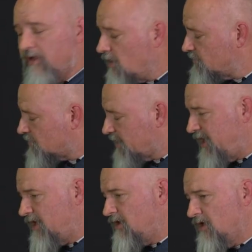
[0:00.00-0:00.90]
the
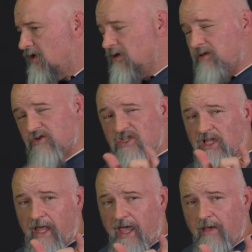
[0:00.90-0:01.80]
all-terrain, they're just
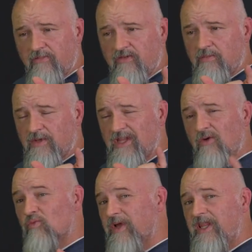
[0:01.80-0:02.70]
clamps, but they
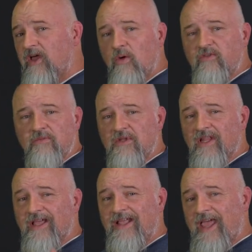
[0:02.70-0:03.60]
don't really hold something
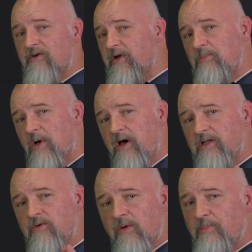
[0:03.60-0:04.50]
like a Gatorade
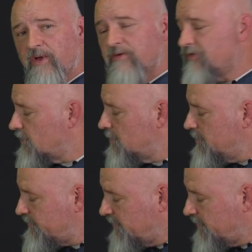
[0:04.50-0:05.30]
bottle or a bigger thermos.